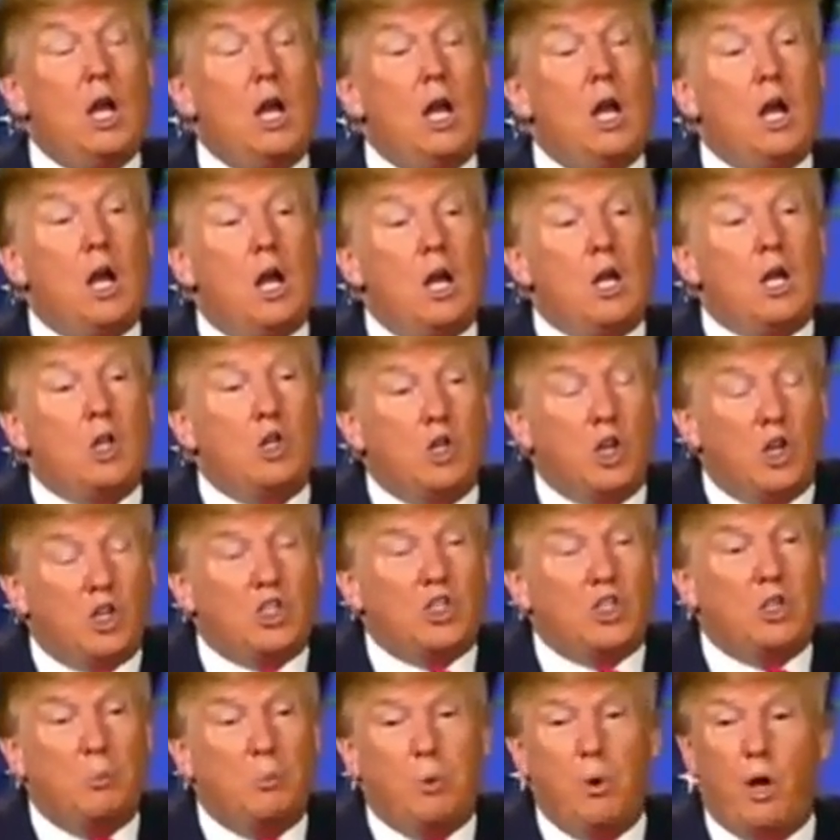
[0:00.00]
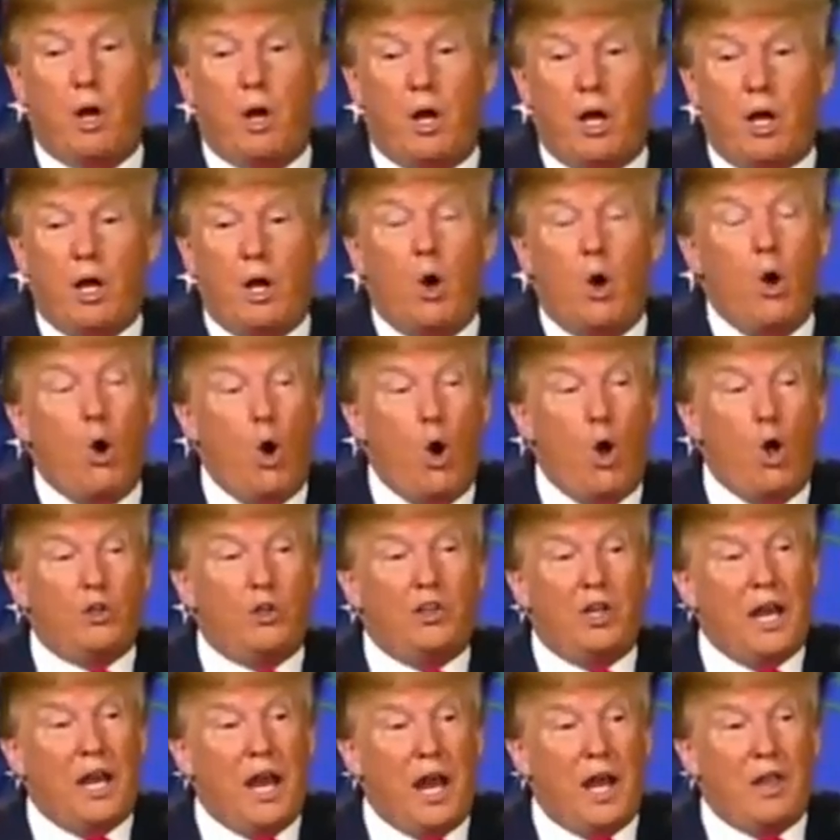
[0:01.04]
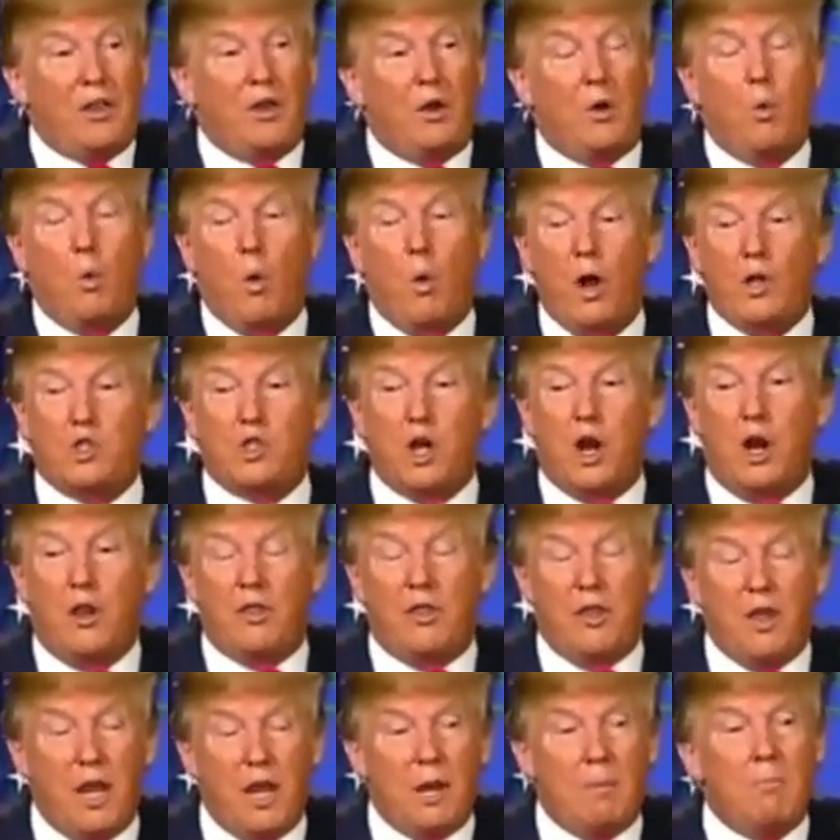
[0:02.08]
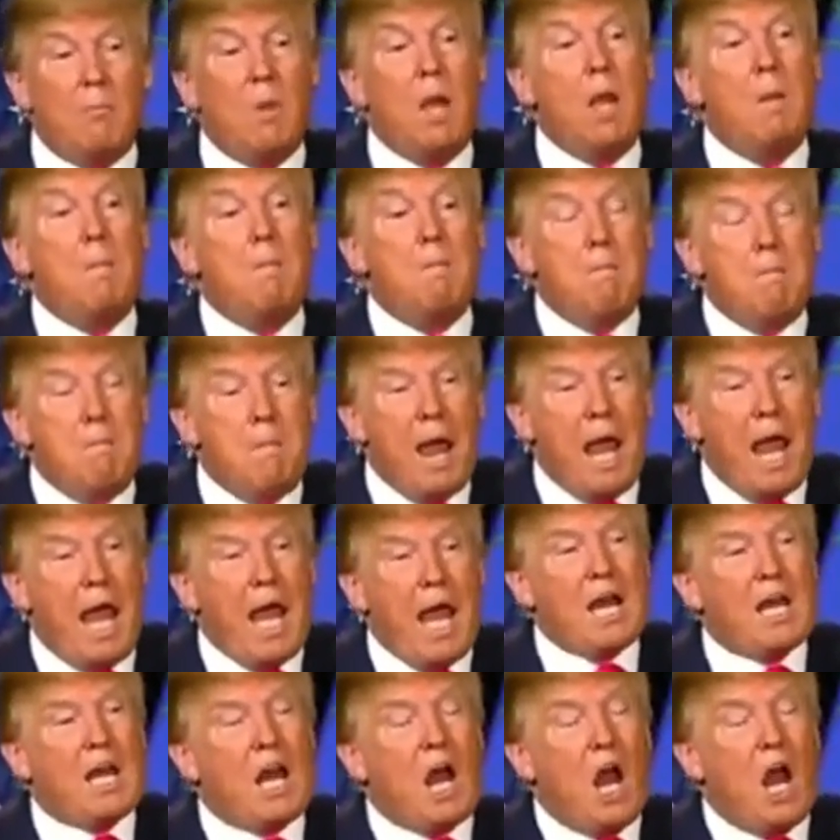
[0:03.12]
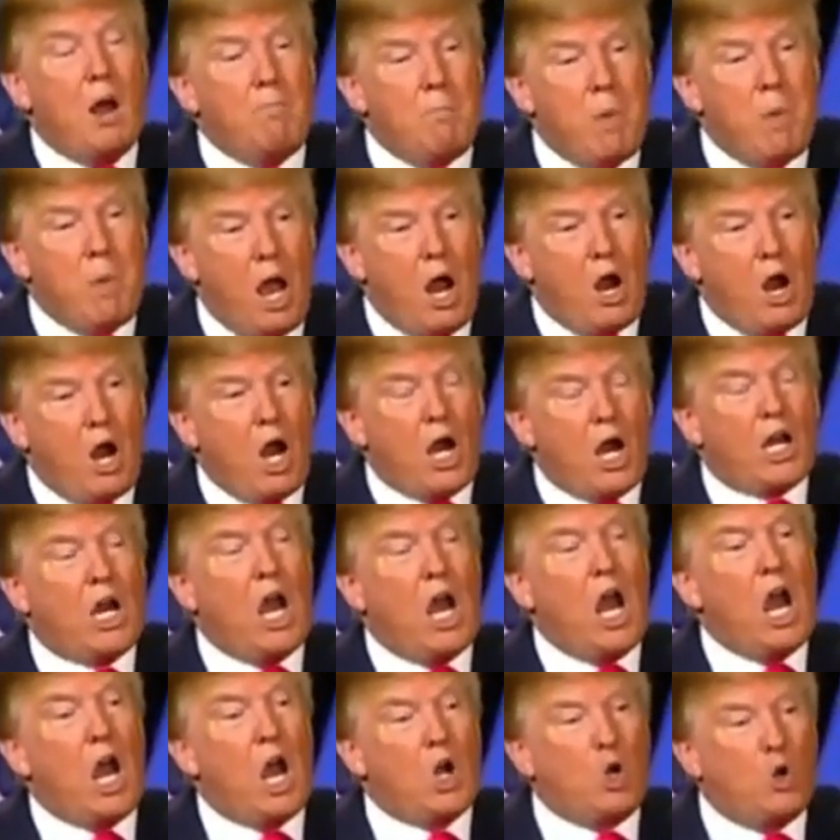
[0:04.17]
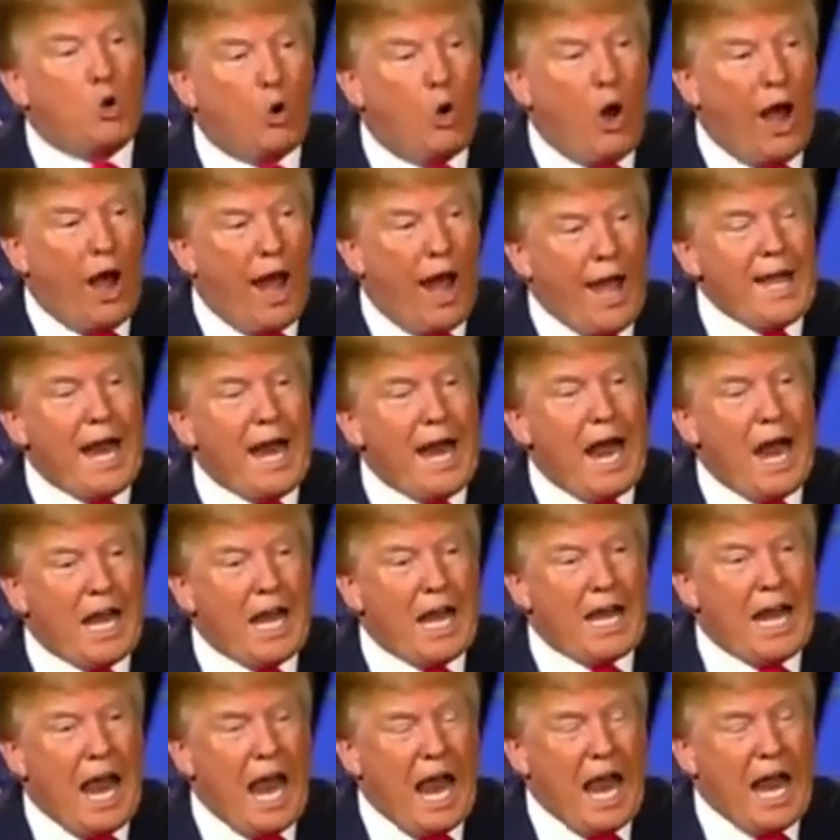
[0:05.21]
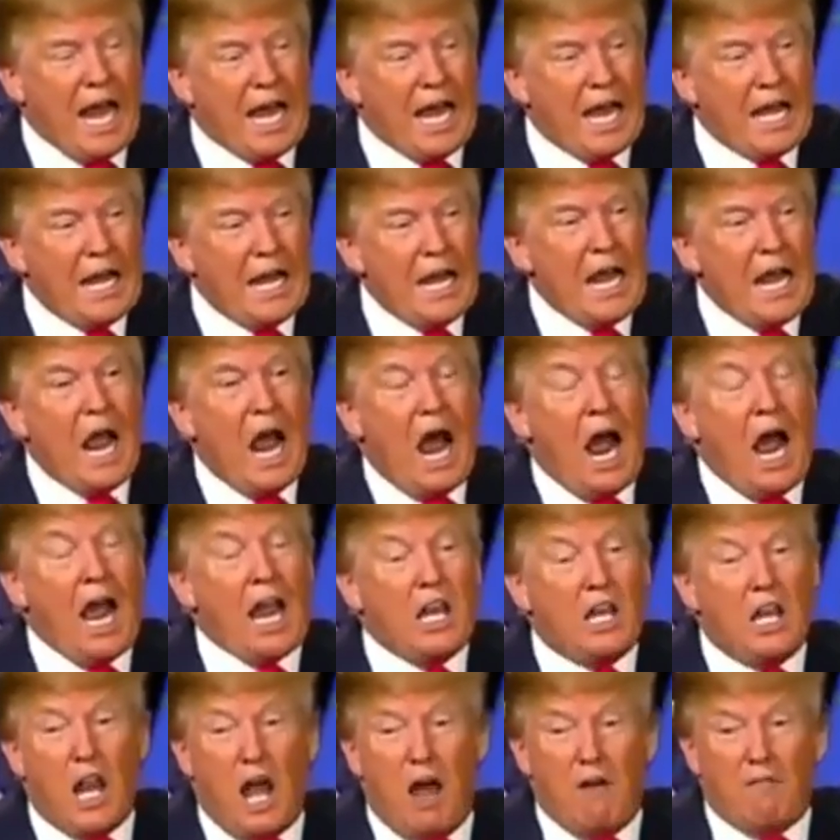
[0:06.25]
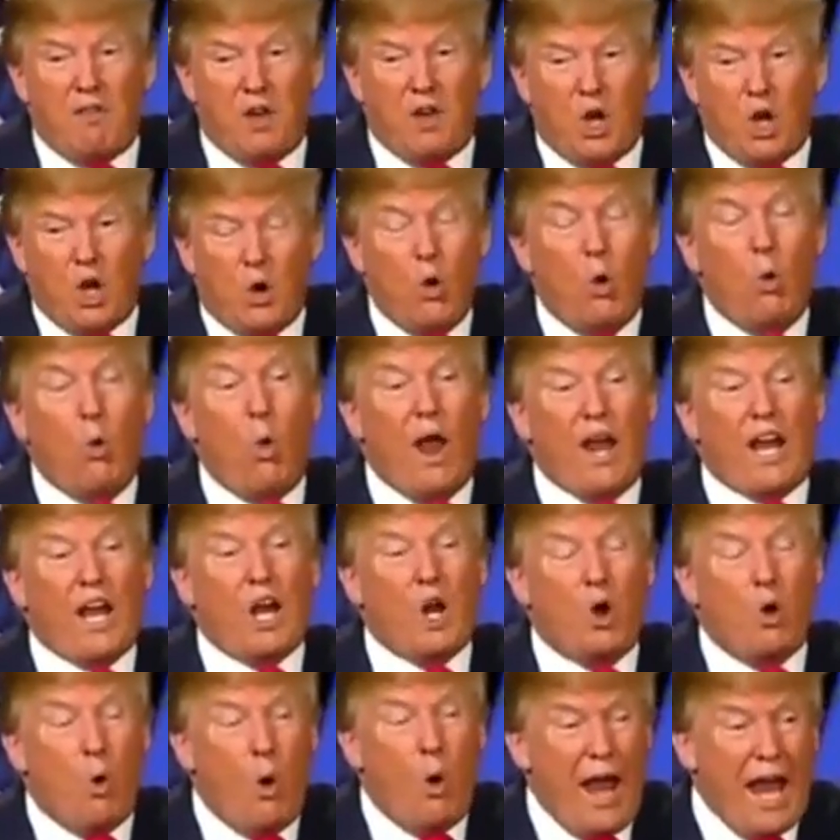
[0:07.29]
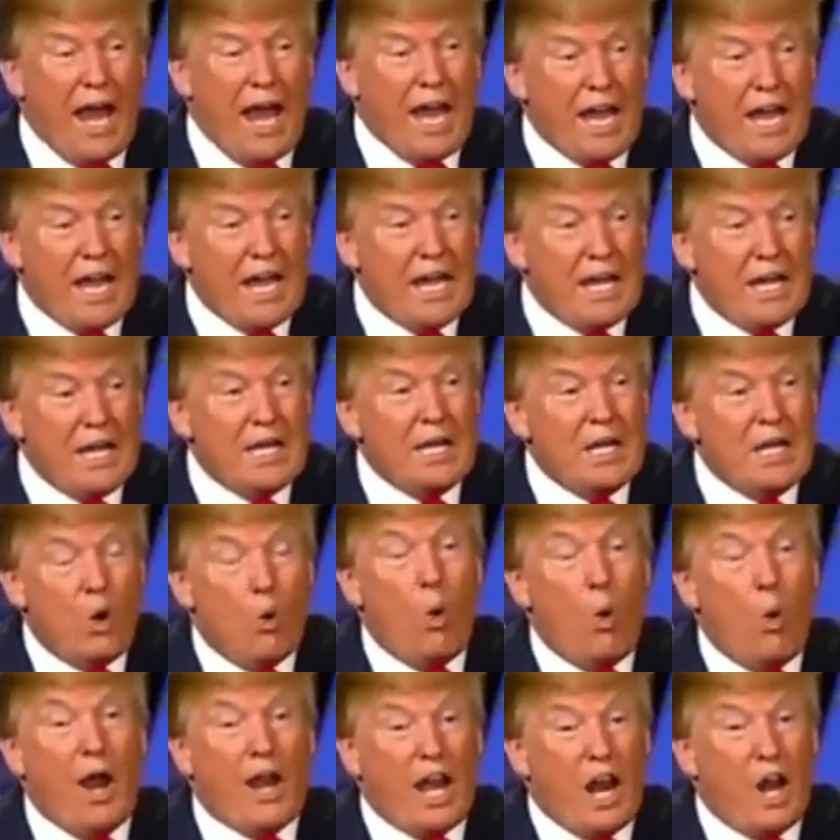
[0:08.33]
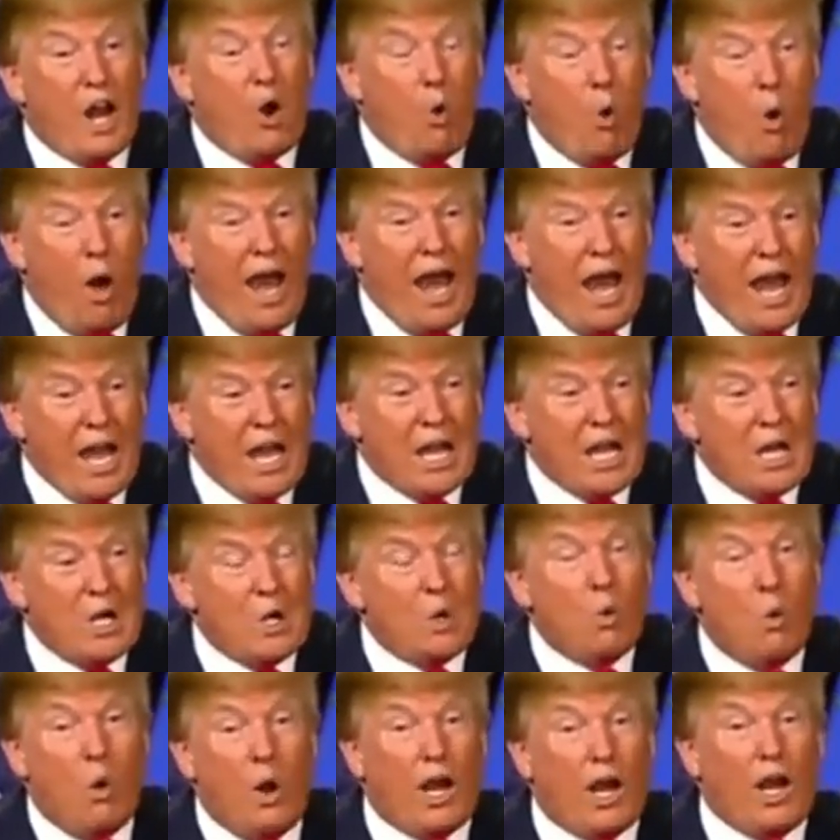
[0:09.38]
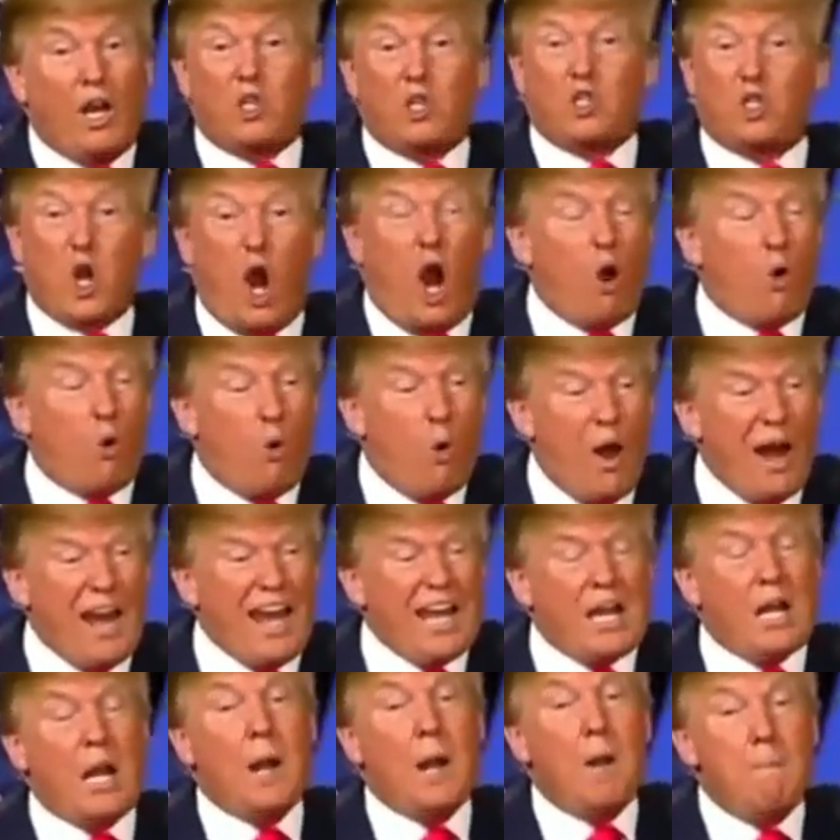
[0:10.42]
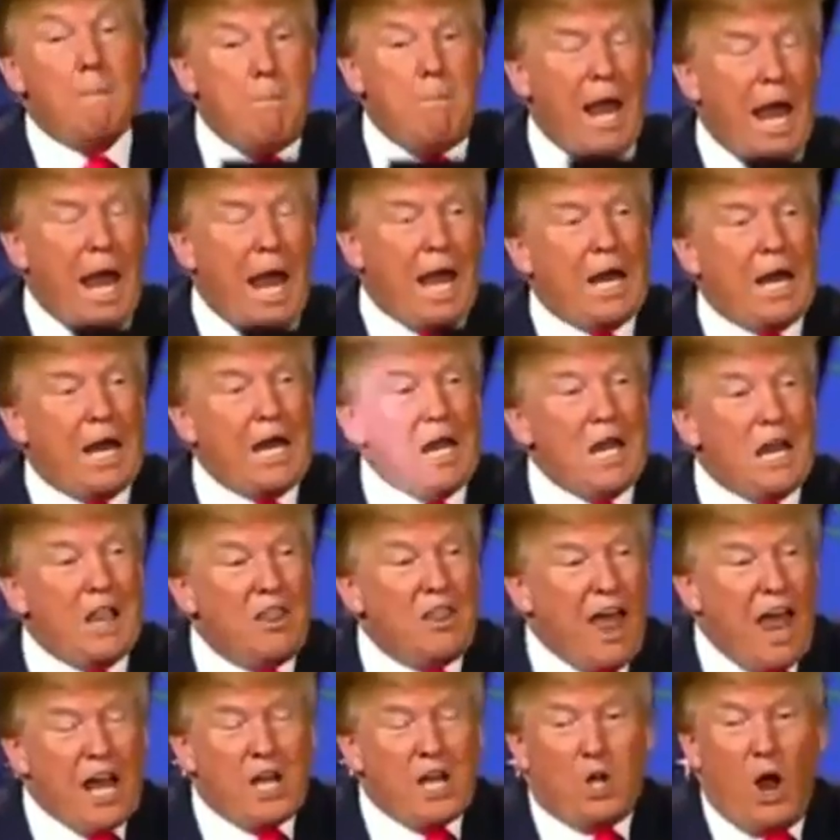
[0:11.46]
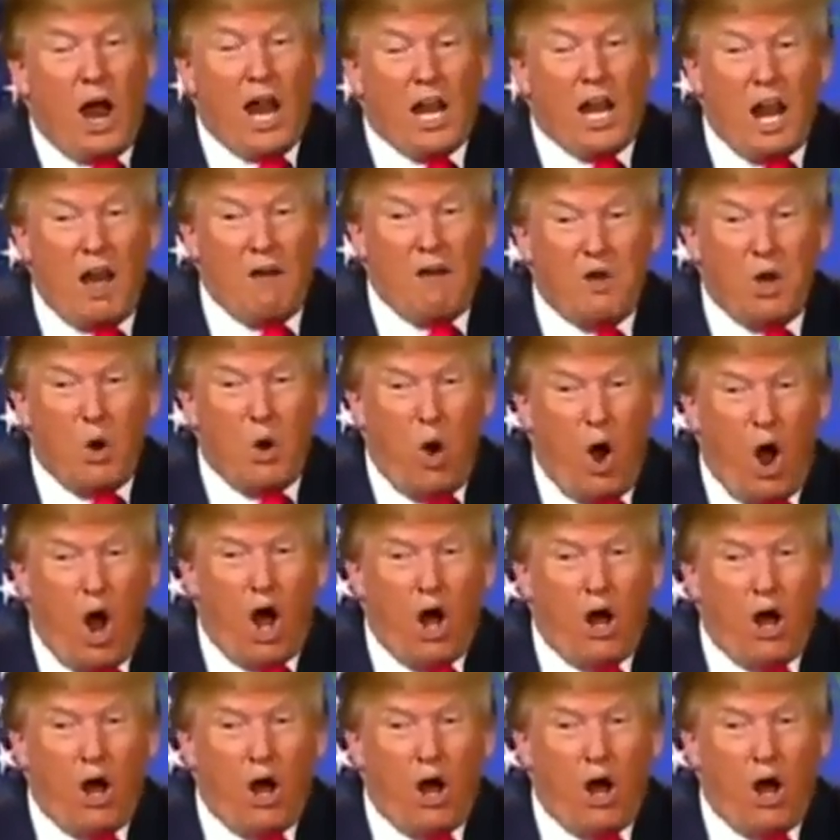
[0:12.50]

Just to put it all together, what's our theme? Make America great again. I love you. We're going to win. We're going to win. We're going to start winning big. Thank you. I love you all.